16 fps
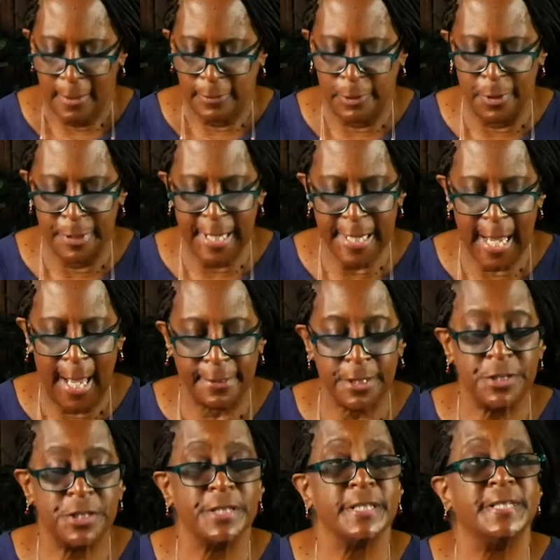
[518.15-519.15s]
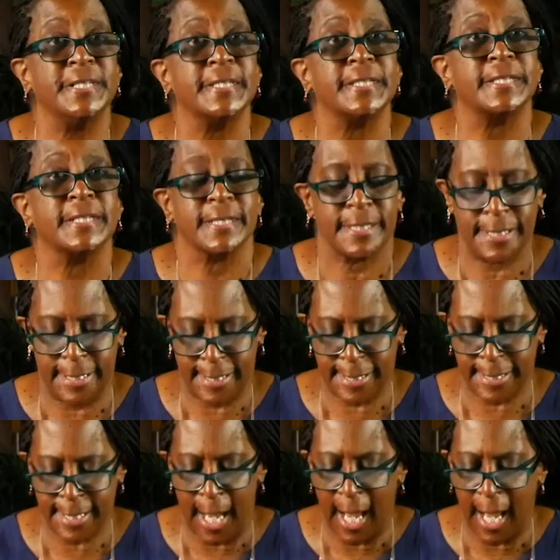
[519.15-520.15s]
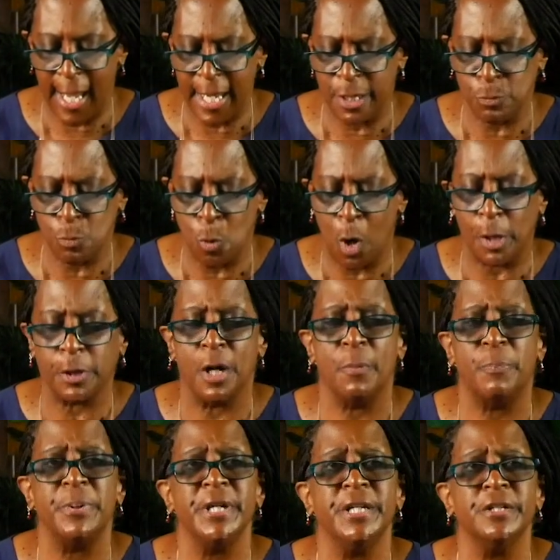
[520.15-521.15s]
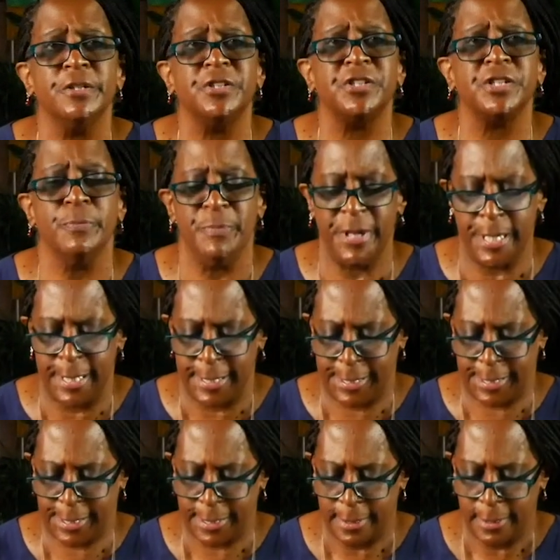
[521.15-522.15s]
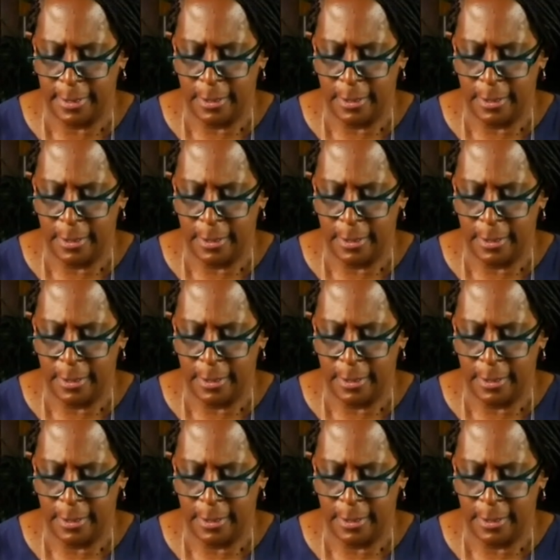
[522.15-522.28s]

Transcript: Looking out into the distance, the sky and water appeared to meet.